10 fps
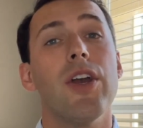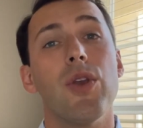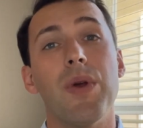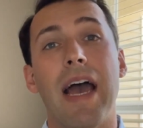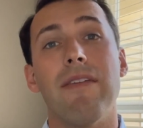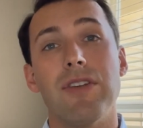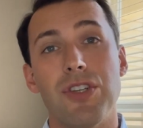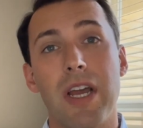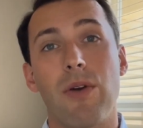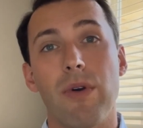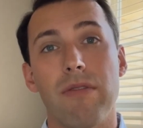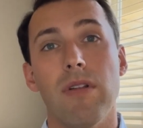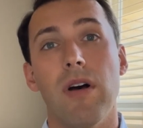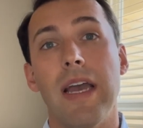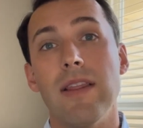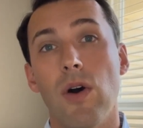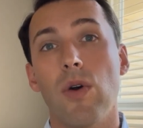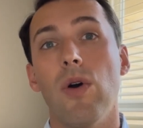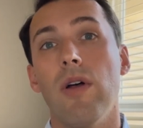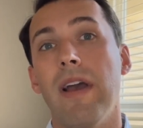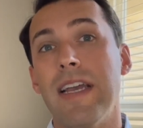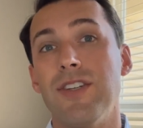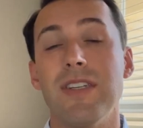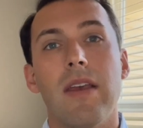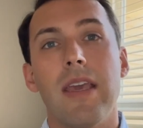You would have to check with a local agent.